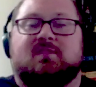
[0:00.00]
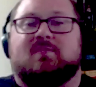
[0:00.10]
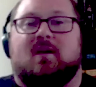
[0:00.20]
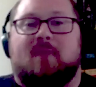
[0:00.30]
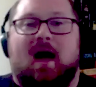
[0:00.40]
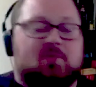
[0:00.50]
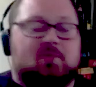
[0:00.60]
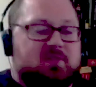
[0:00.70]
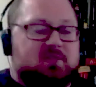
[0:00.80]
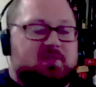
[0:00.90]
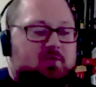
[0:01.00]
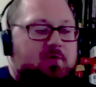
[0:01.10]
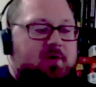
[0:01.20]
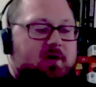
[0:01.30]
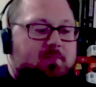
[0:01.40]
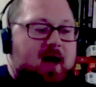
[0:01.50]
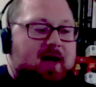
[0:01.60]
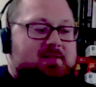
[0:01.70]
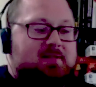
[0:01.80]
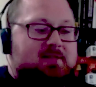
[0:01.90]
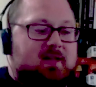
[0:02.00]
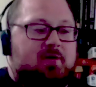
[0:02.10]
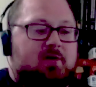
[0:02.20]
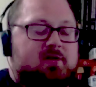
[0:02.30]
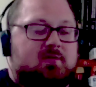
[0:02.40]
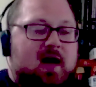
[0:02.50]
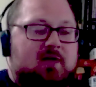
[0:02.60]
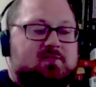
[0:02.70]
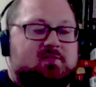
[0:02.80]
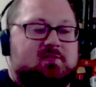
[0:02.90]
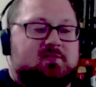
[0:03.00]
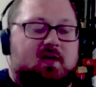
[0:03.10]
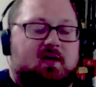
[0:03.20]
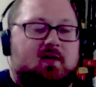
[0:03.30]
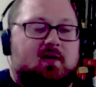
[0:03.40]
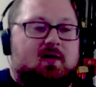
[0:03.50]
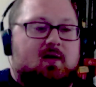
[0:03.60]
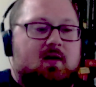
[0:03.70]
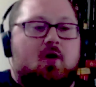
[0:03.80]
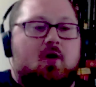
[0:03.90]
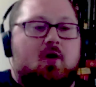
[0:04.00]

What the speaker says: Because it seems kind of backwards. Like if you're only going to practice like 32 counts of something